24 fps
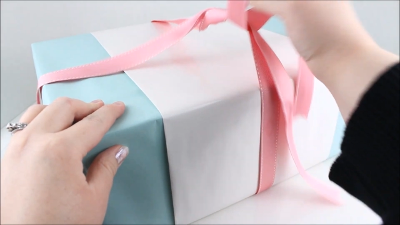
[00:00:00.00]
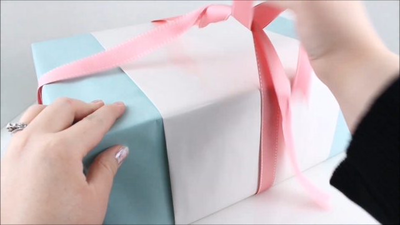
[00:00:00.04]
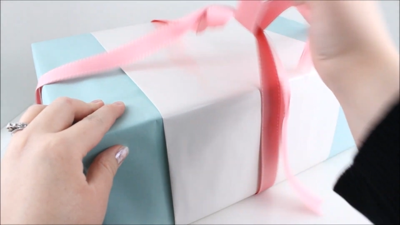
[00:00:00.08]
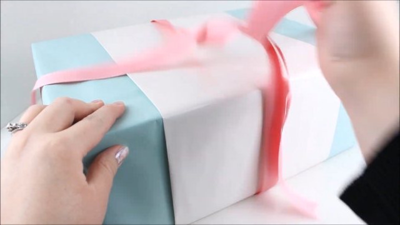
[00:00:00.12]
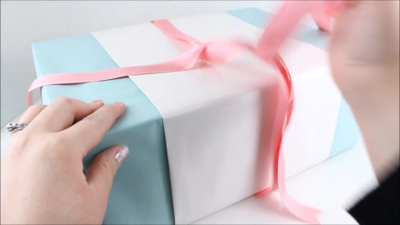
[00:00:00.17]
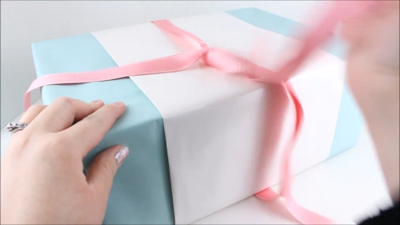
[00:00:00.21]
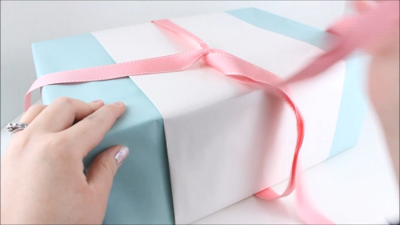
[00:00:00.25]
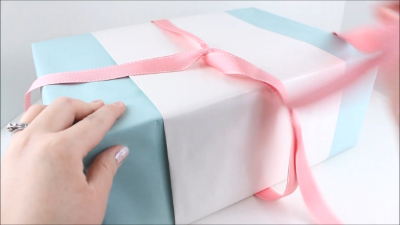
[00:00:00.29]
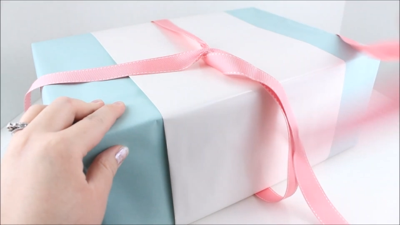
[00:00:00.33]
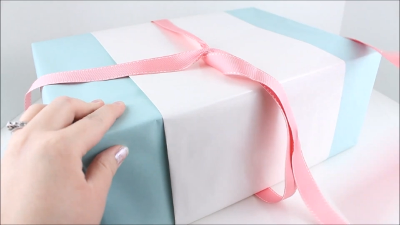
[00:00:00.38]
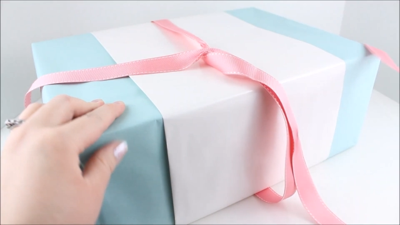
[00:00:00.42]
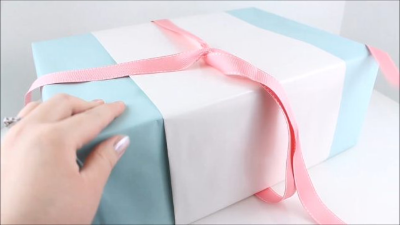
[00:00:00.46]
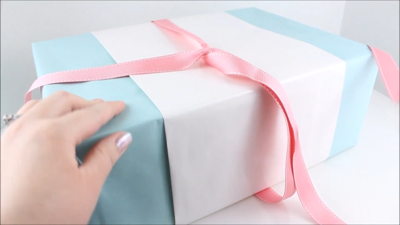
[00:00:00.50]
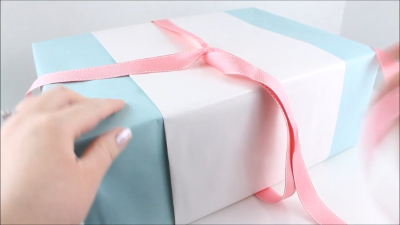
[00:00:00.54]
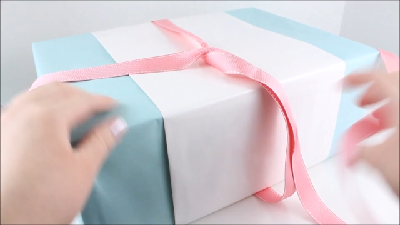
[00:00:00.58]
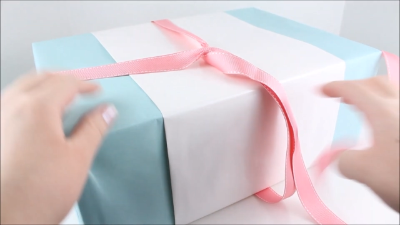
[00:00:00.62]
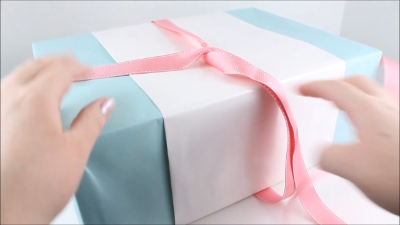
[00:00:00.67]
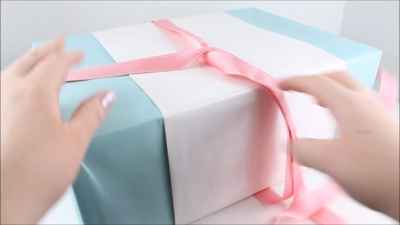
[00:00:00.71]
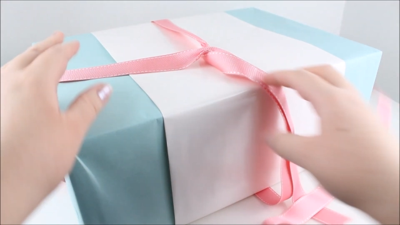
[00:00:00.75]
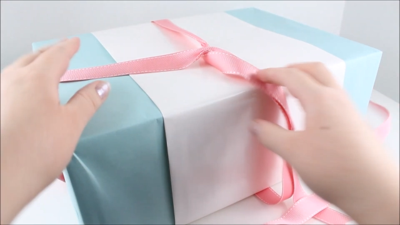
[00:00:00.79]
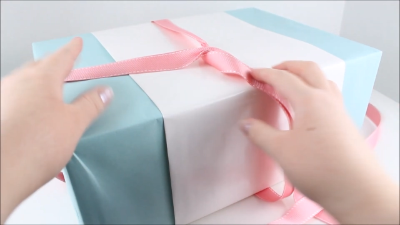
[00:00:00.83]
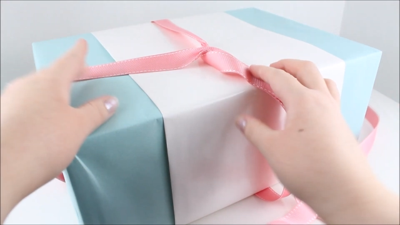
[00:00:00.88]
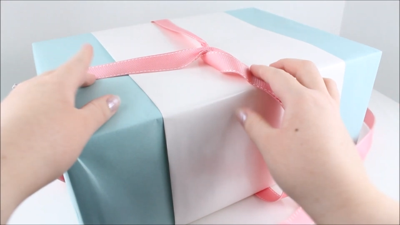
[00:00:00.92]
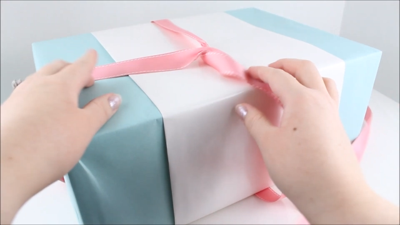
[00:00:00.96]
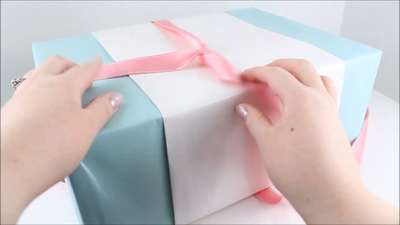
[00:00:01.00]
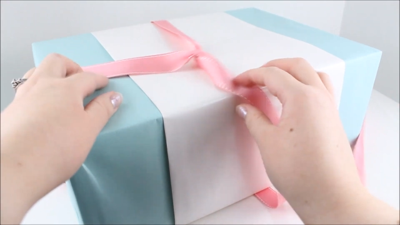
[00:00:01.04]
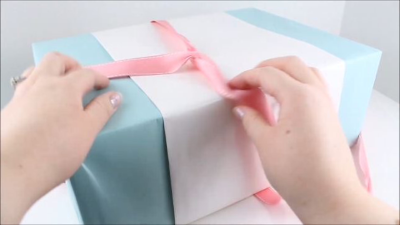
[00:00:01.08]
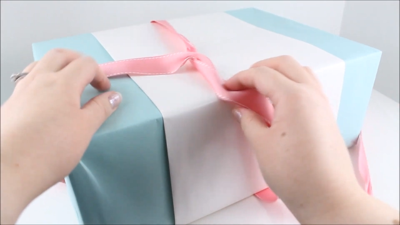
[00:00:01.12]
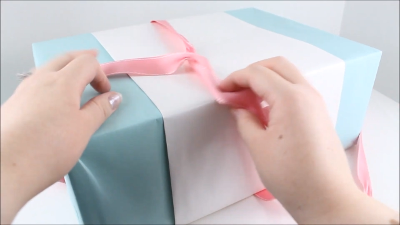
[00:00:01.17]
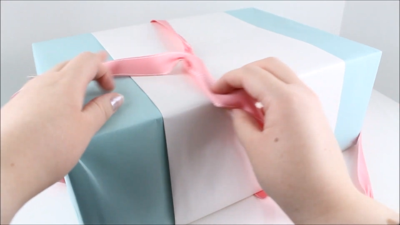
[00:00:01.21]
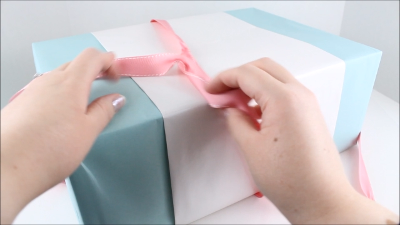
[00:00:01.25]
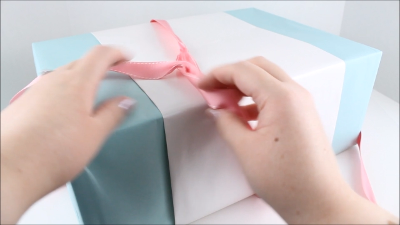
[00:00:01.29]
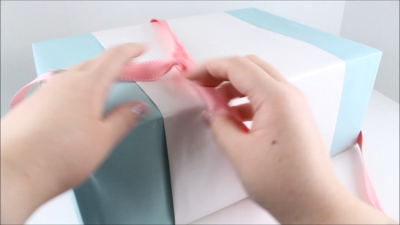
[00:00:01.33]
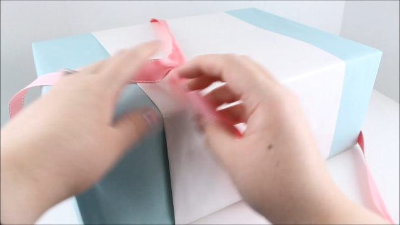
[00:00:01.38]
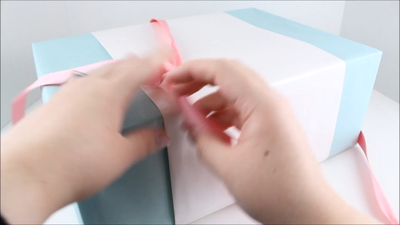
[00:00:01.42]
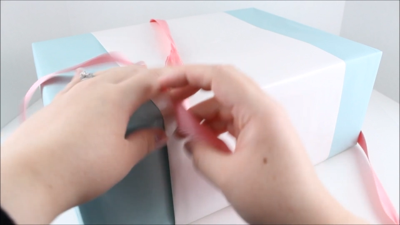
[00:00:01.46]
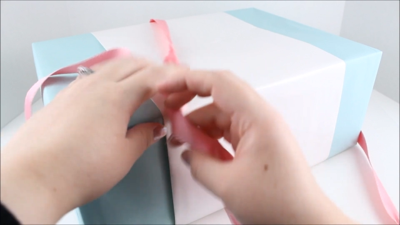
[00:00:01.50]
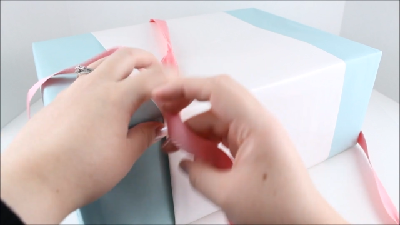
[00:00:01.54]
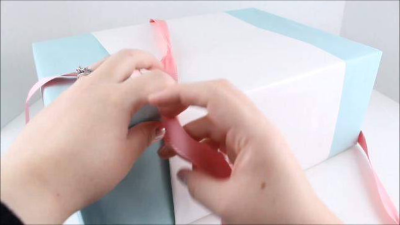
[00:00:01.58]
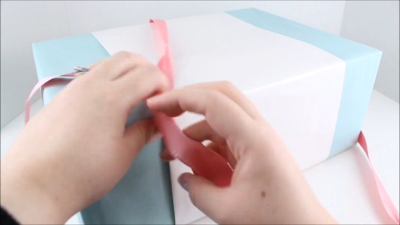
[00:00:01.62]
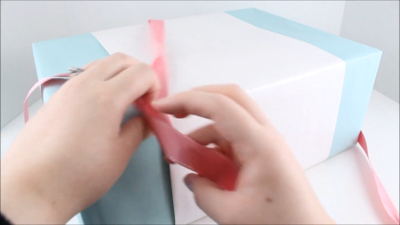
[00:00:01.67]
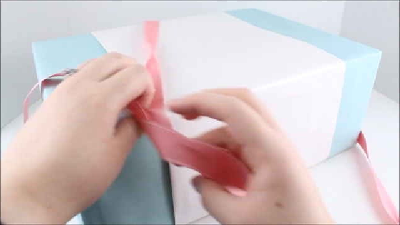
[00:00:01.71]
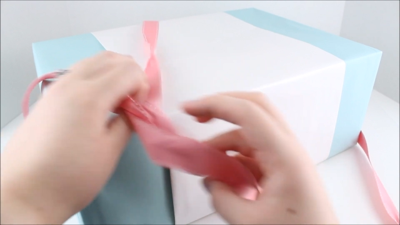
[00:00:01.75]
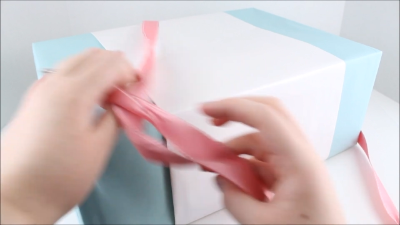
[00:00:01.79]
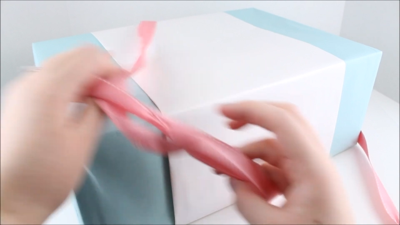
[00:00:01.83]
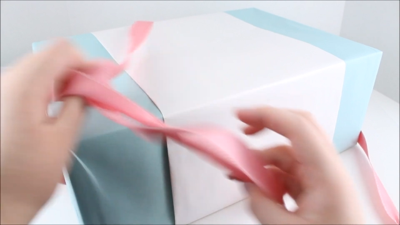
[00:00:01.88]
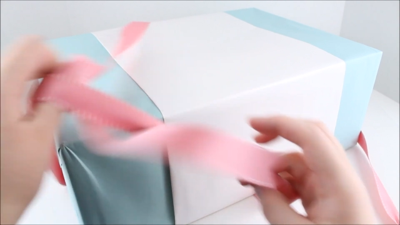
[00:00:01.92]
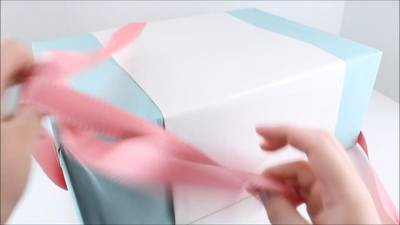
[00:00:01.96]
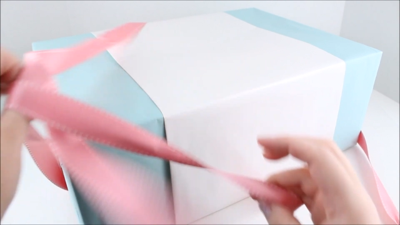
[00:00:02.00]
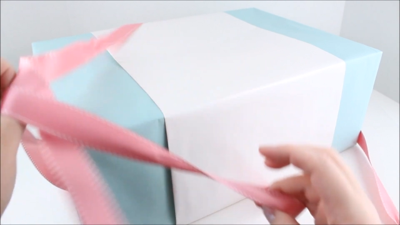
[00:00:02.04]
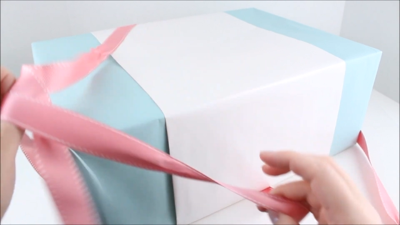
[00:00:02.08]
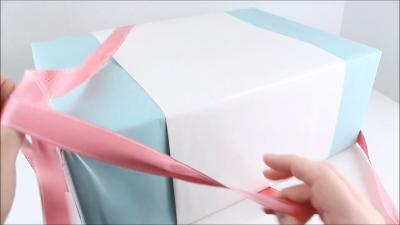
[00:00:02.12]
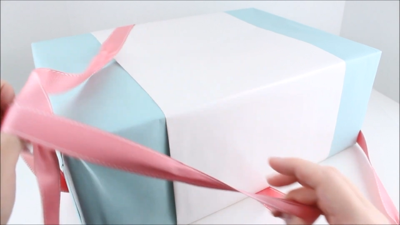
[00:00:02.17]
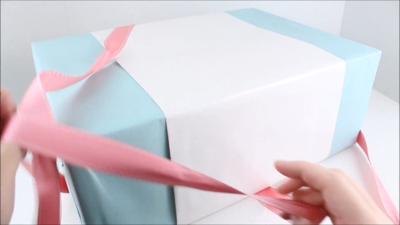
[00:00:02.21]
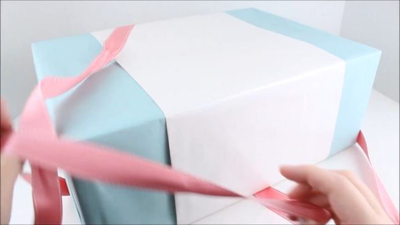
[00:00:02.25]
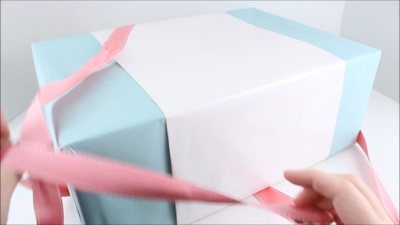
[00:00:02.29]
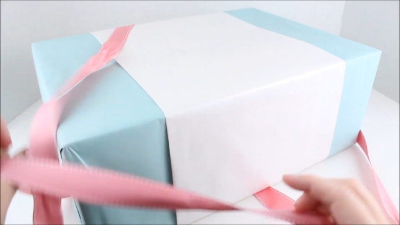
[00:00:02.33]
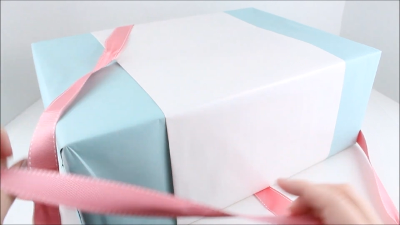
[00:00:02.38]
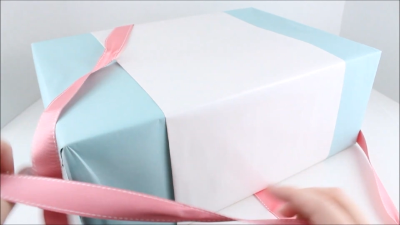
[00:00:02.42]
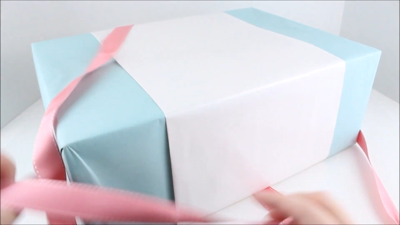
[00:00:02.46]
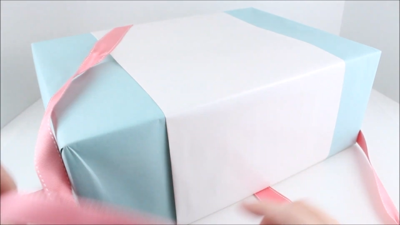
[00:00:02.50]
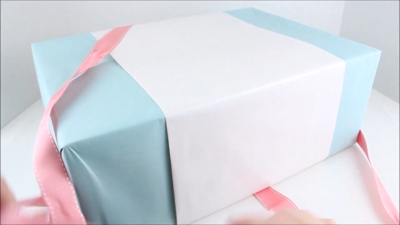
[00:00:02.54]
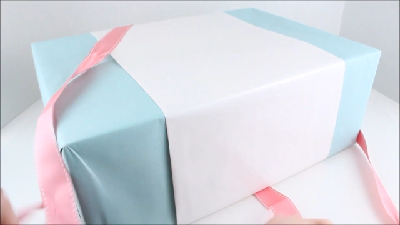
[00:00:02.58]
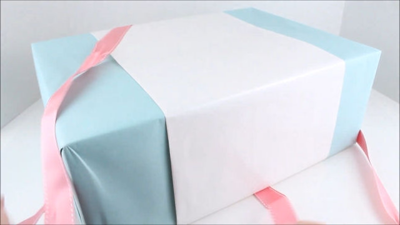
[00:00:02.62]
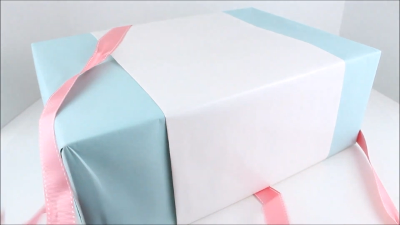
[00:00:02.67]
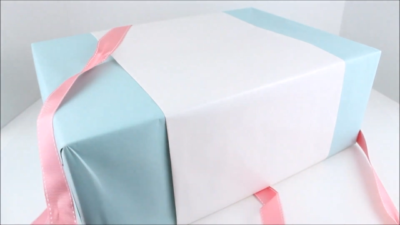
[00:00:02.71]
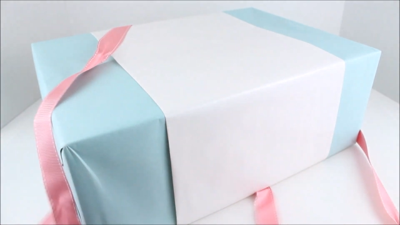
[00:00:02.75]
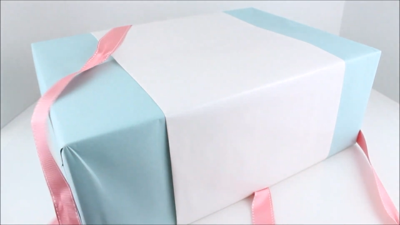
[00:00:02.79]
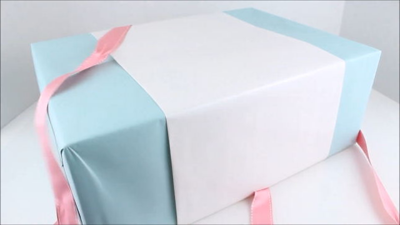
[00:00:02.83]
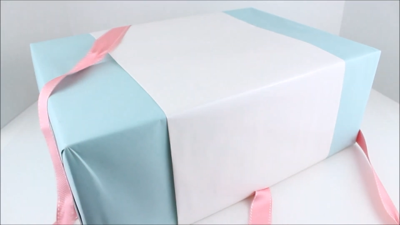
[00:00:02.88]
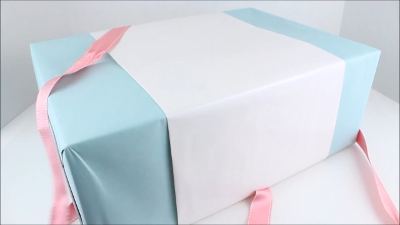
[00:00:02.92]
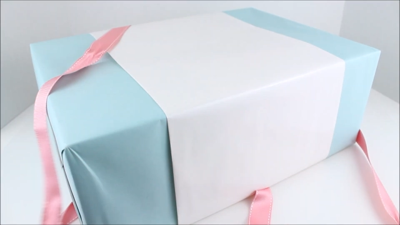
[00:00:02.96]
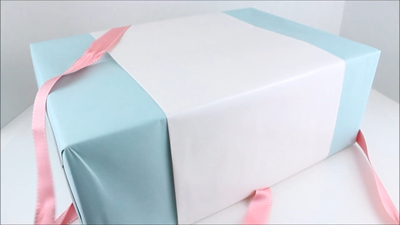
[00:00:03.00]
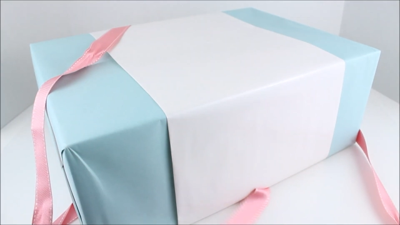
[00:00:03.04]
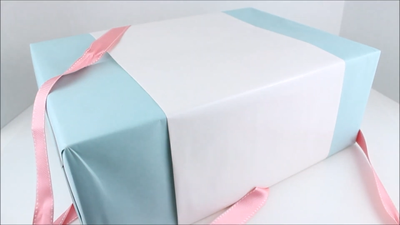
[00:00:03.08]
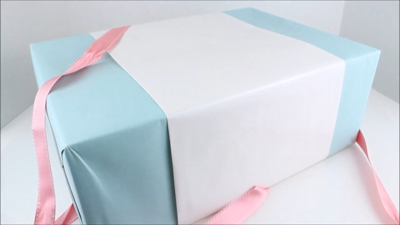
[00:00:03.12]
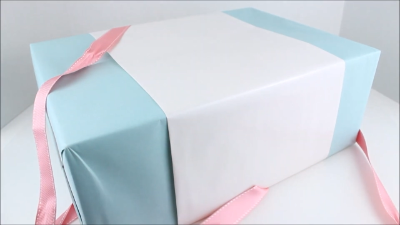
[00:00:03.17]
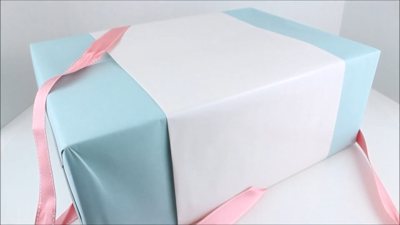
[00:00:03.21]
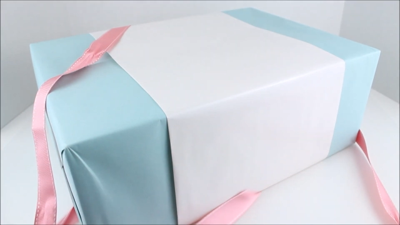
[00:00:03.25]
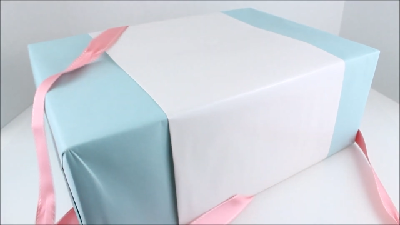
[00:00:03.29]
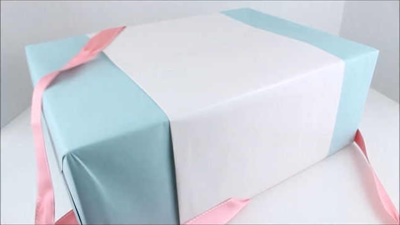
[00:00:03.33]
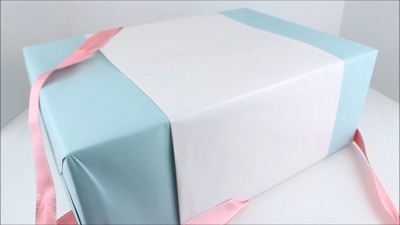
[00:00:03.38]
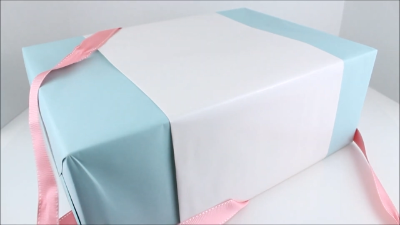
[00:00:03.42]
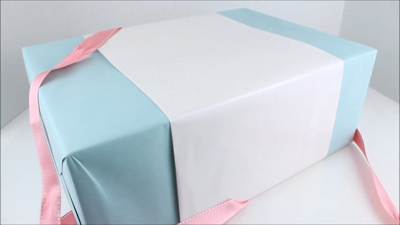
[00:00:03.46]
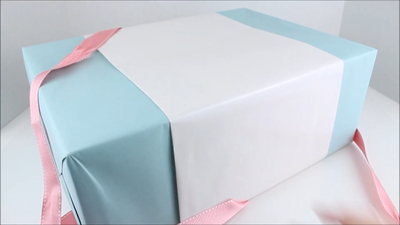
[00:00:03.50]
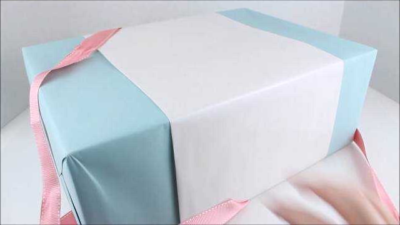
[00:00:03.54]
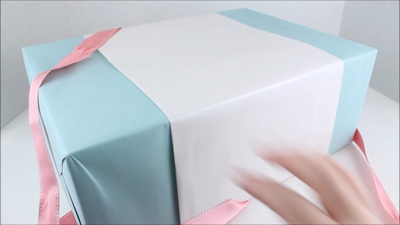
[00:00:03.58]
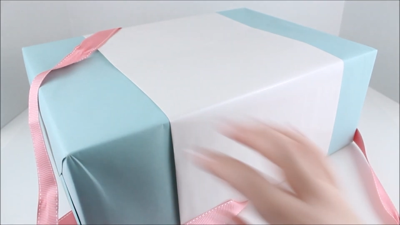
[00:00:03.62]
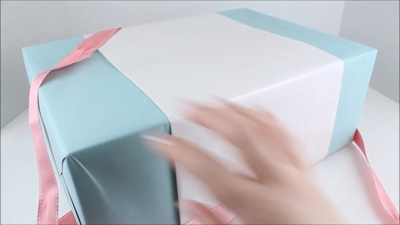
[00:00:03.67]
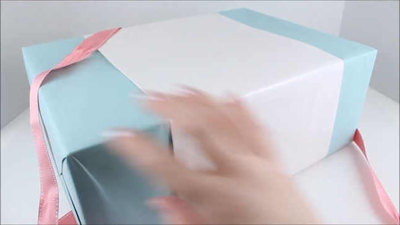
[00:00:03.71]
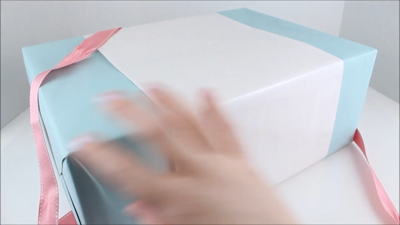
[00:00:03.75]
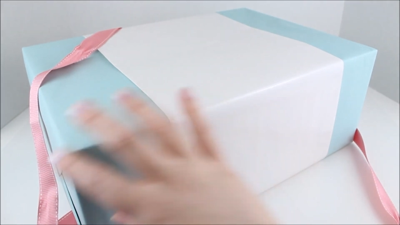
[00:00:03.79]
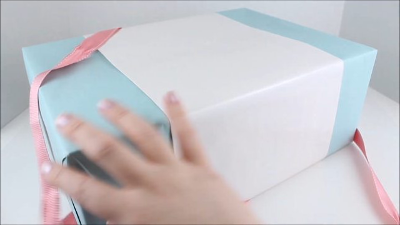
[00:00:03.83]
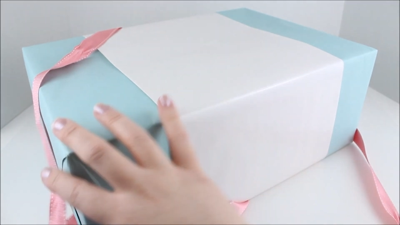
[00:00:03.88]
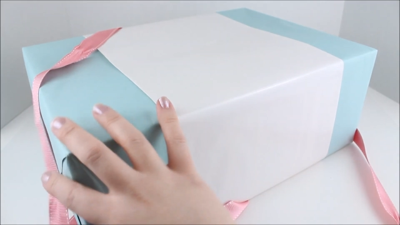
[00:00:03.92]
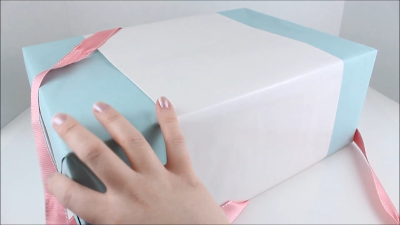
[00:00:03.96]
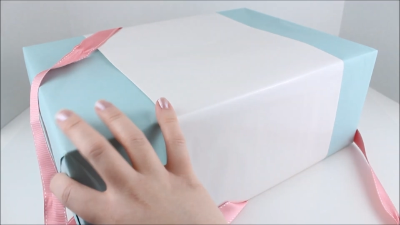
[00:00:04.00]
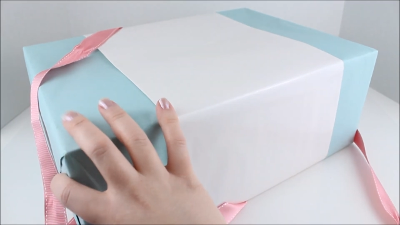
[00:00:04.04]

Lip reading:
[unreadable: no face in view]